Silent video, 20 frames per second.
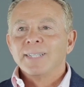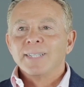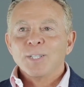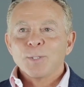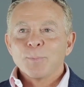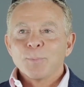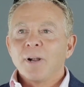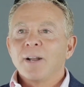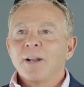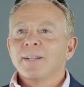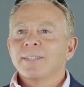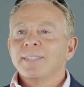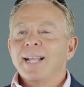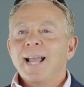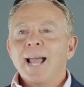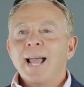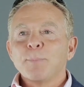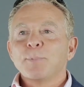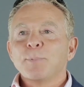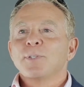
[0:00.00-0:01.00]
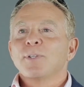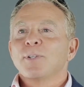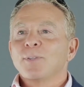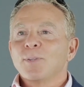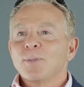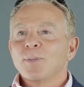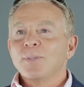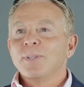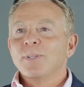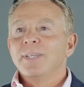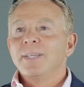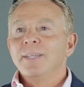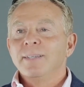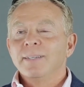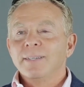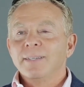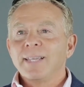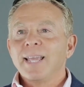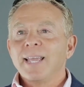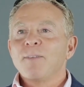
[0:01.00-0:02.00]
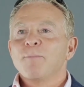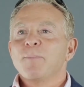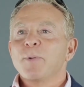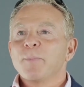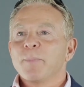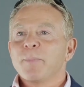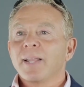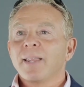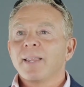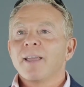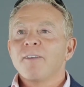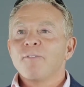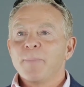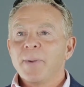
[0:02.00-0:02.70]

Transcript: These products absolutely gave me my life